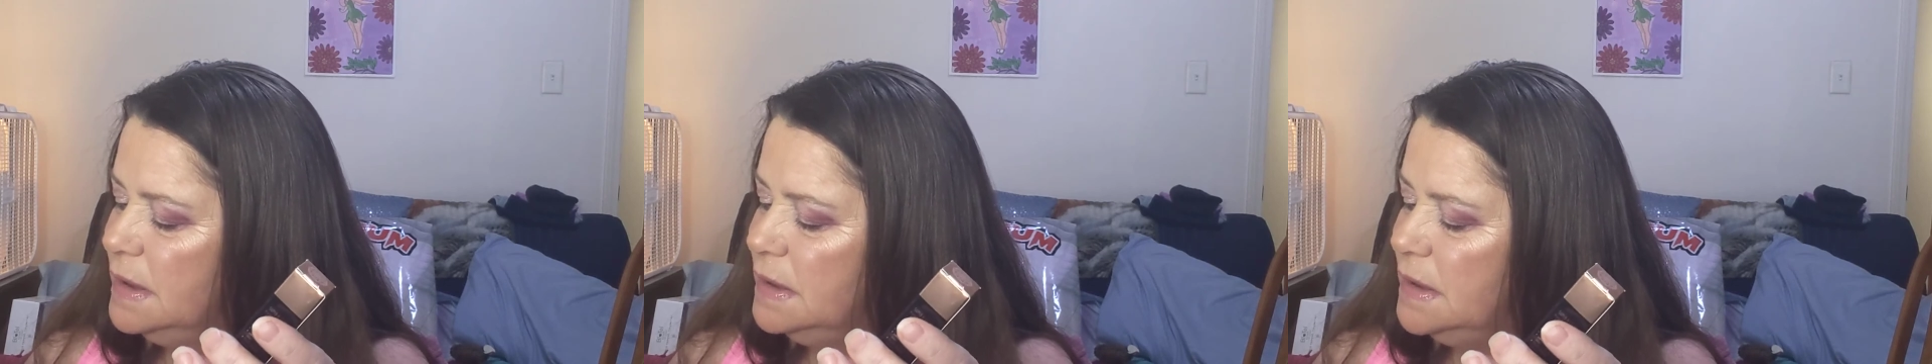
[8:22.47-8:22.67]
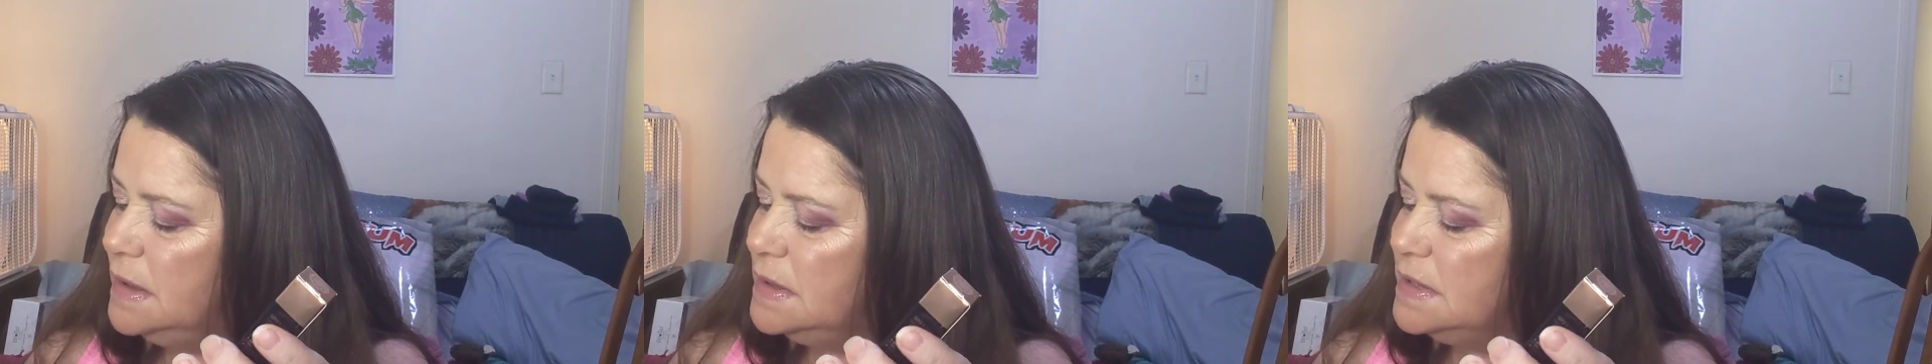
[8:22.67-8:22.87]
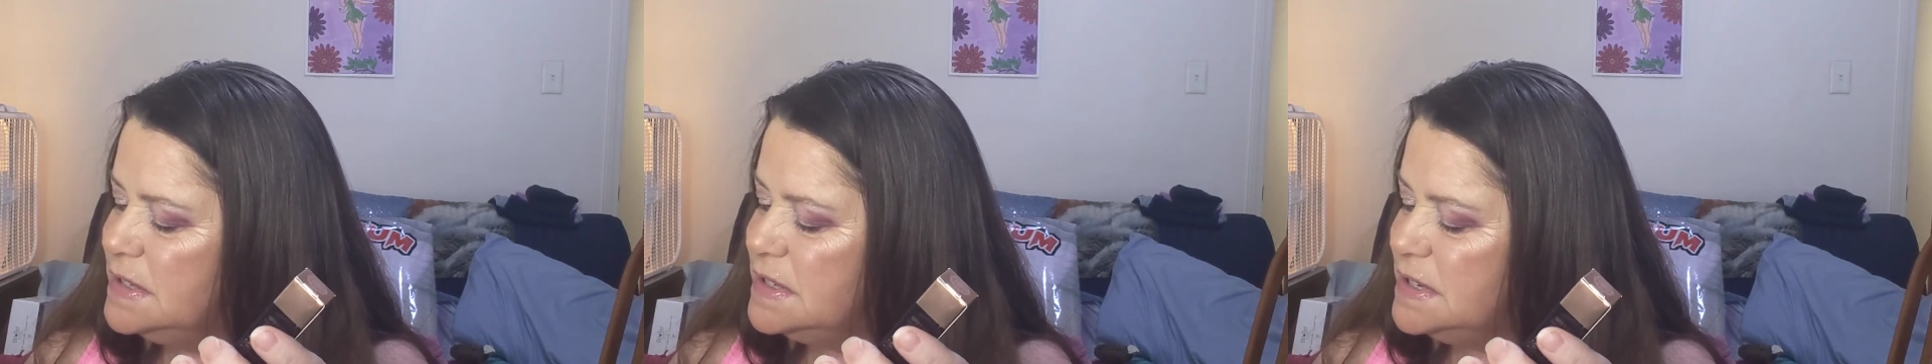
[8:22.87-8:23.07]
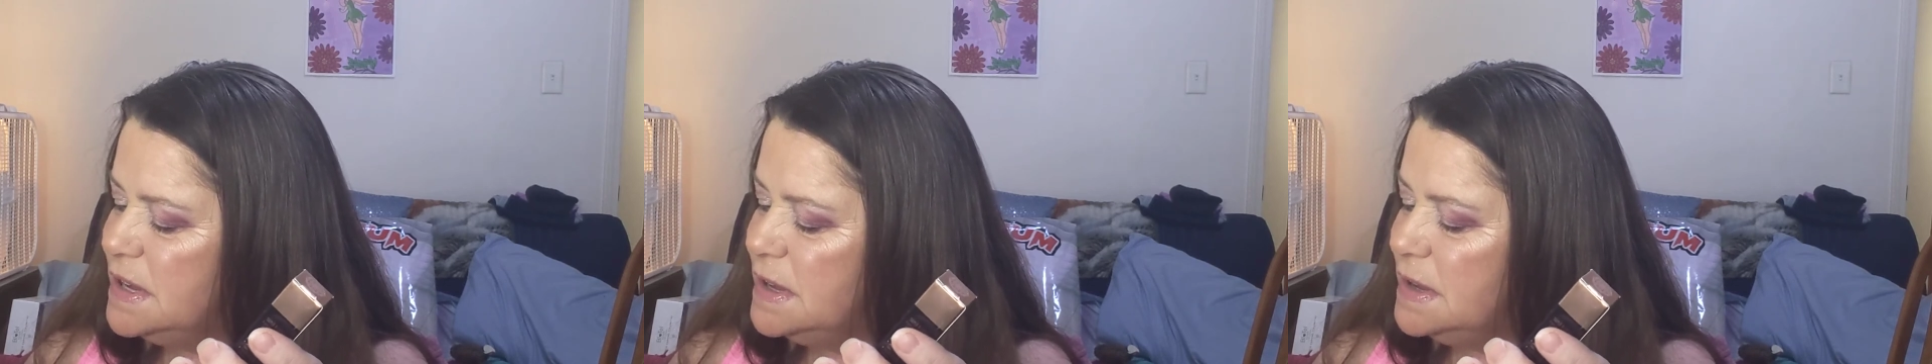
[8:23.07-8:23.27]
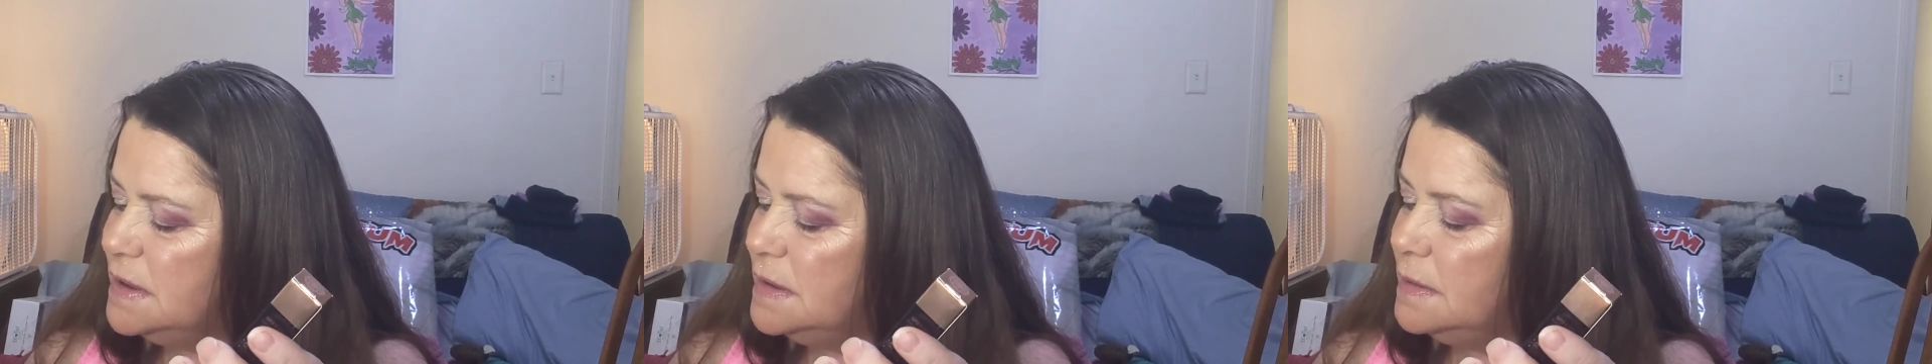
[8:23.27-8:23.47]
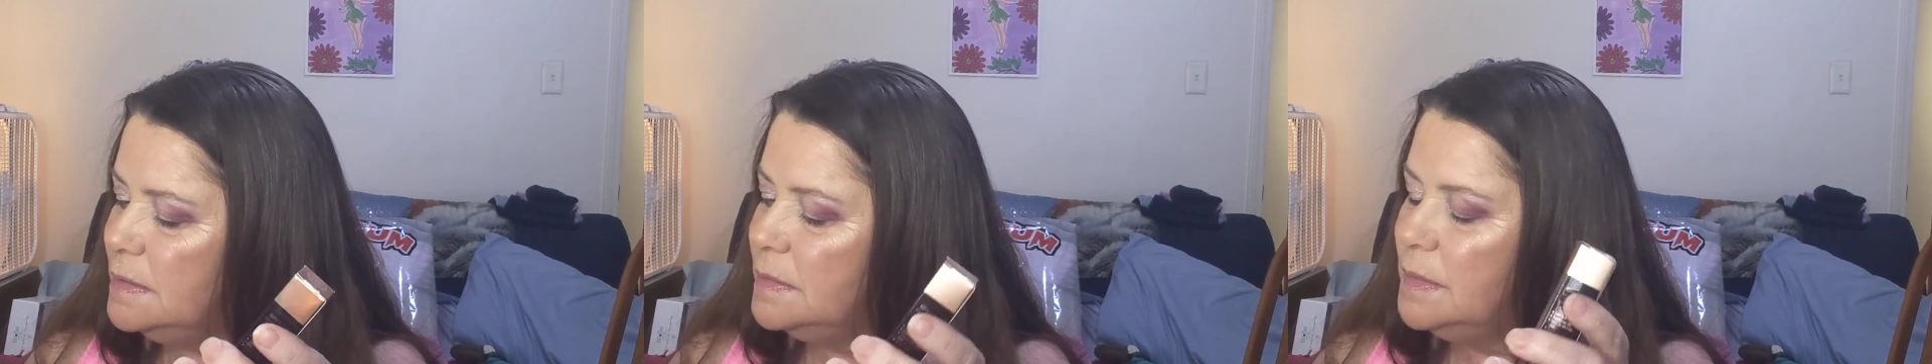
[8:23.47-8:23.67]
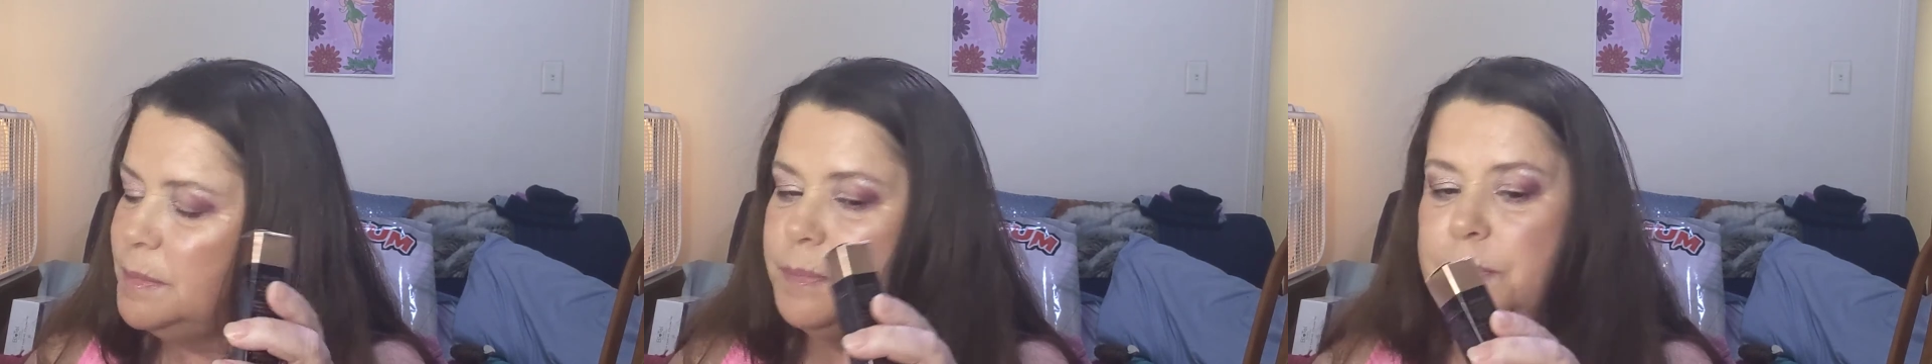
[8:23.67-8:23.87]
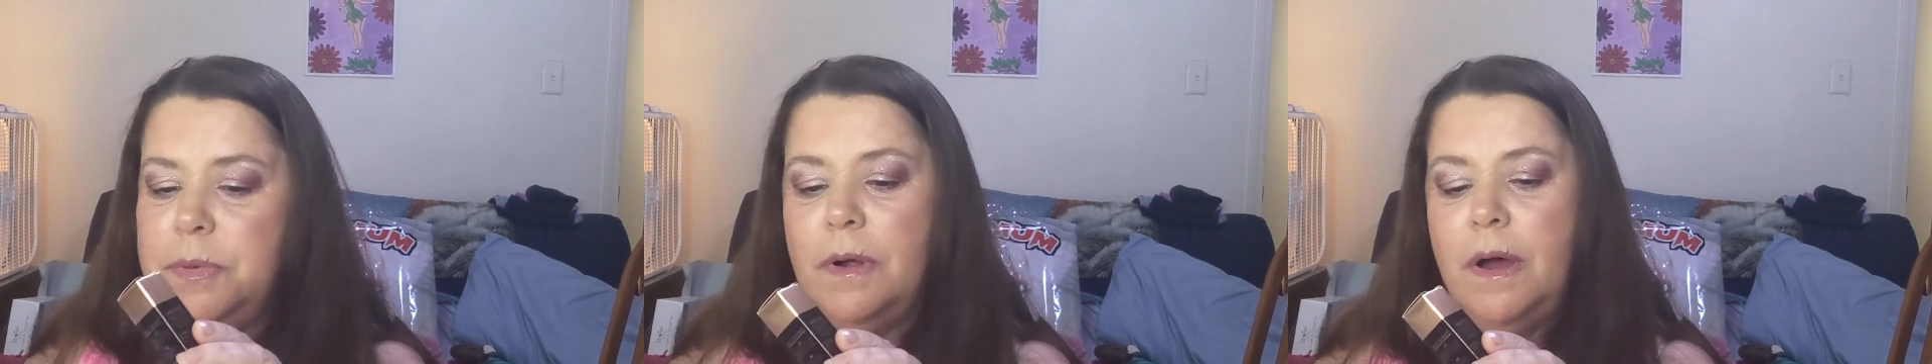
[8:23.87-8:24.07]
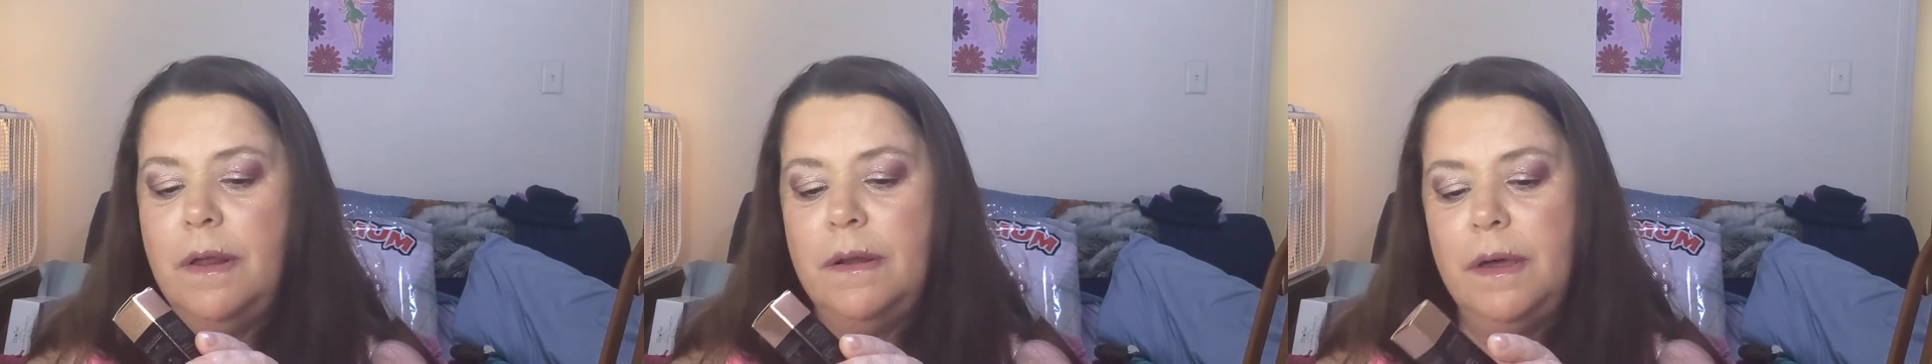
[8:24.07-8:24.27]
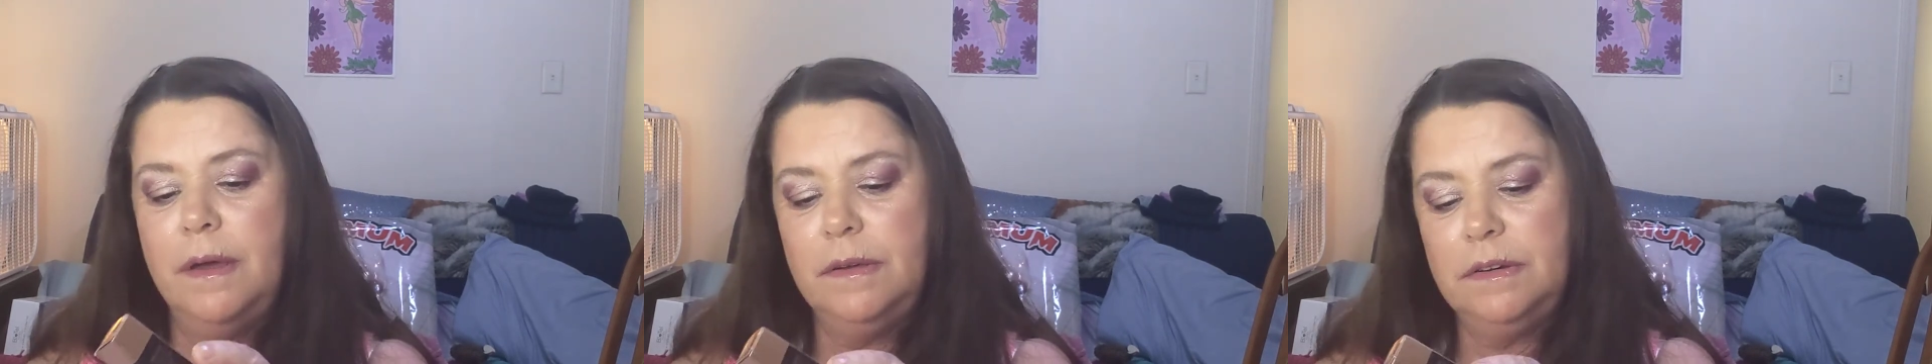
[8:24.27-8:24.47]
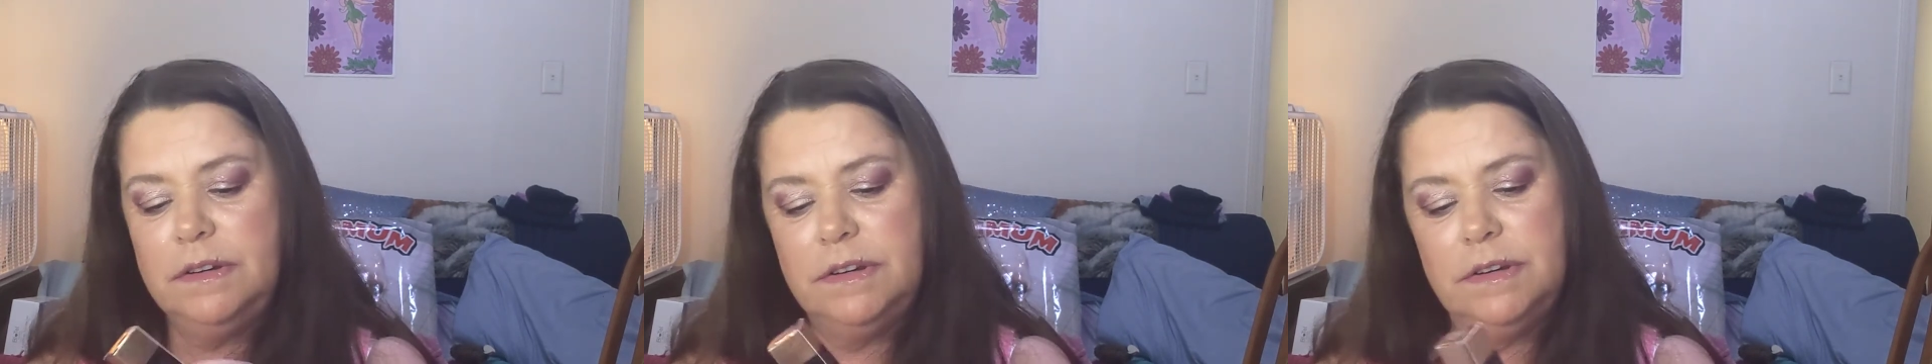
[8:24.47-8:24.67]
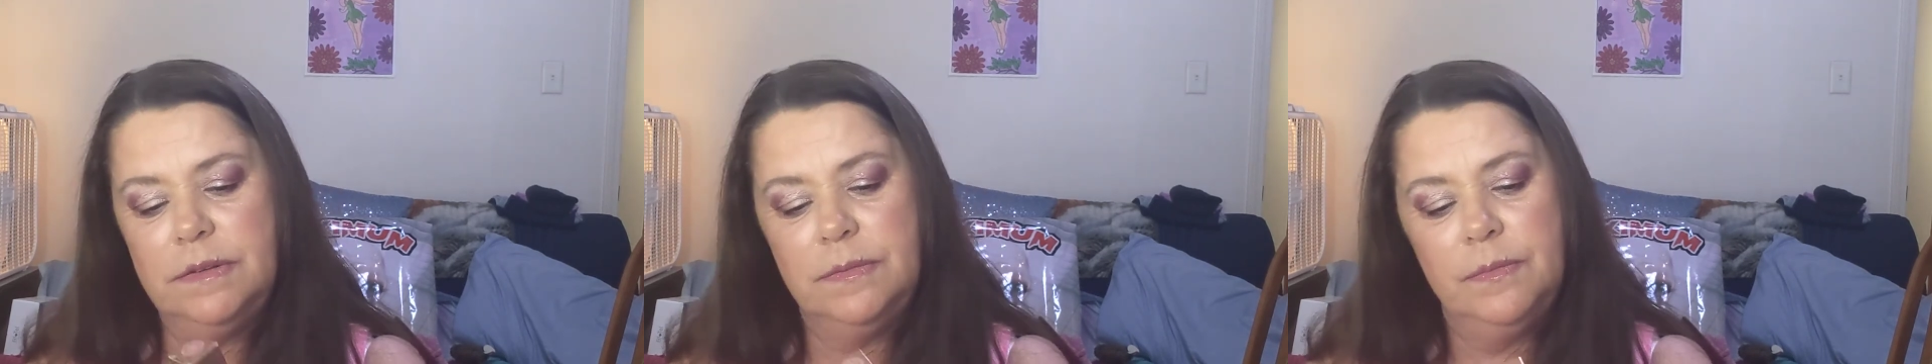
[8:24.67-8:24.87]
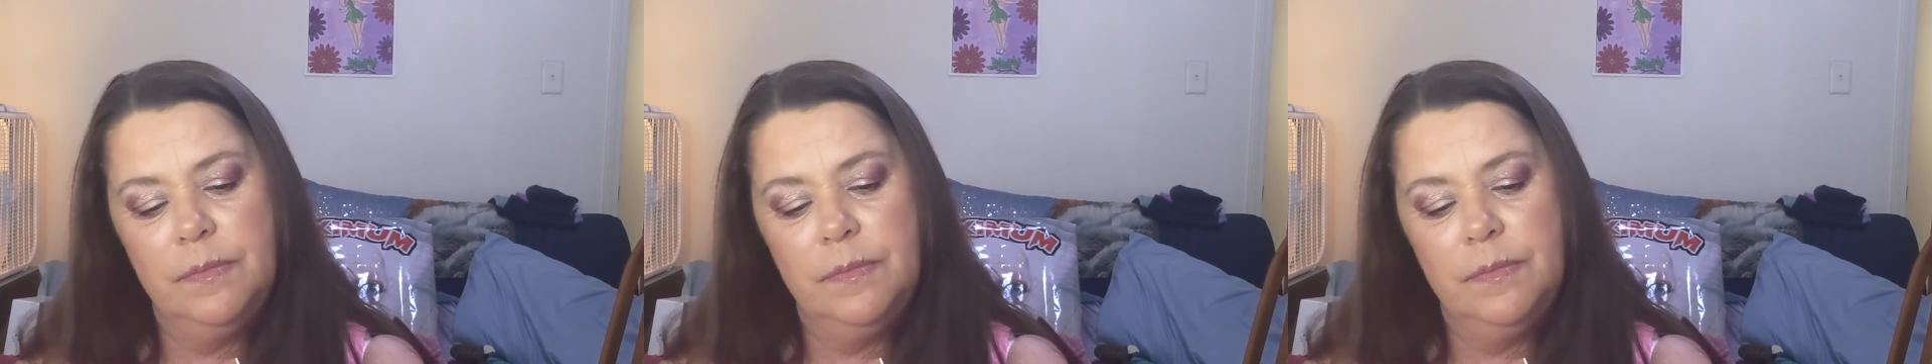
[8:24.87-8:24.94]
Yensa product.